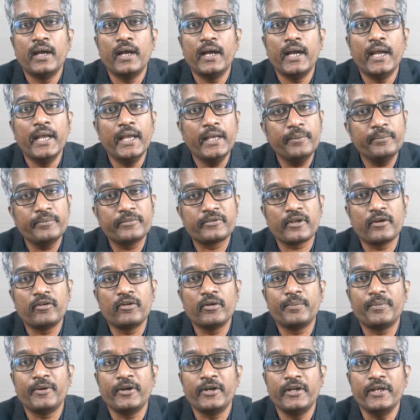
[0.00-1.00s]
I am
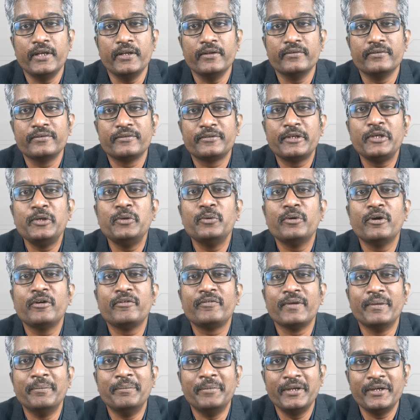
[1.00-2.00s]
Sarana Pandian, CEO
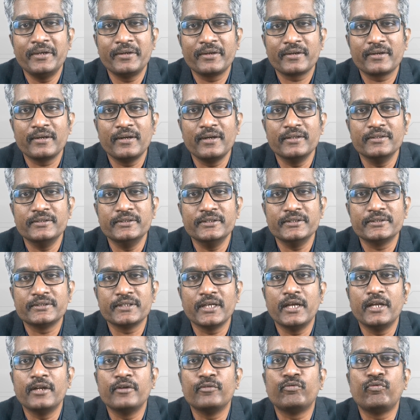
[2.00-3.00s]
of MPU Technologies,
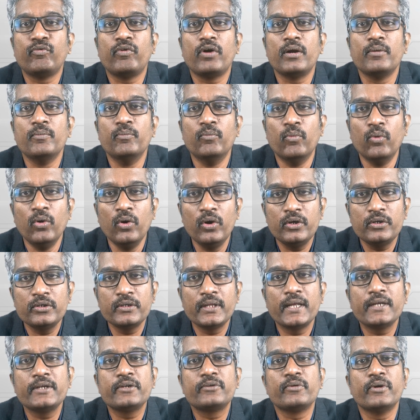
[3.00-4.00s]
and for more
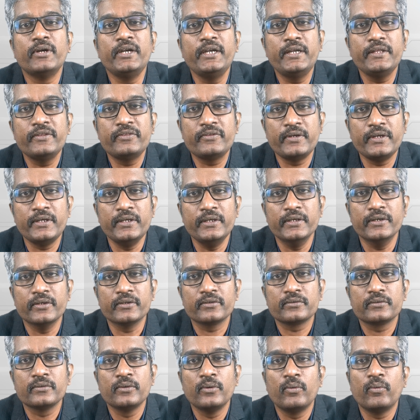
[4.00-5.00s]
than 23
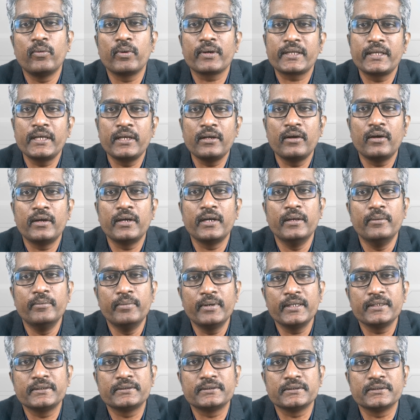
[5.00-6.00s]
years working on
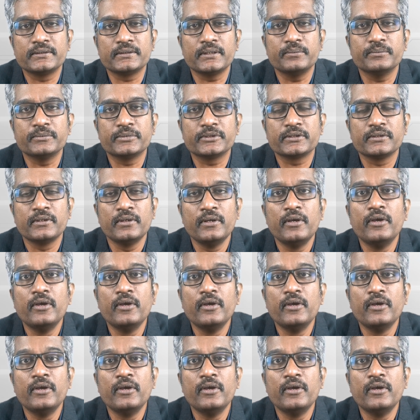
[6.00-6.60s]
embedded systems,